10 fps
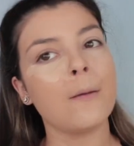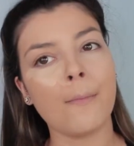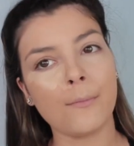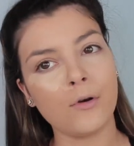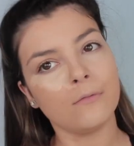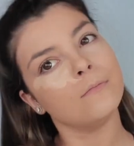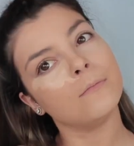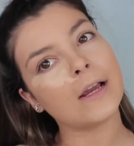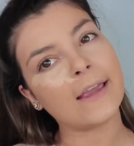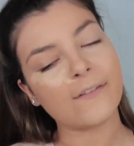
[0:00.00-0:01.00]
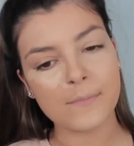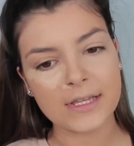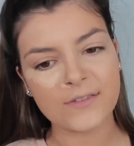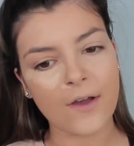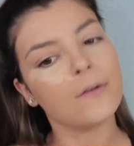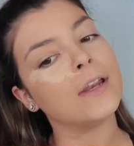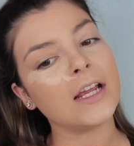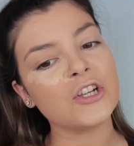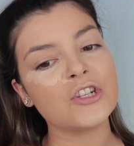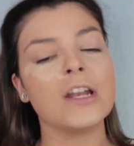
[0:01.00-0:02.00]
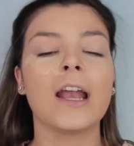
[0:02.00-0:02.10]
my mum gave me this foundation.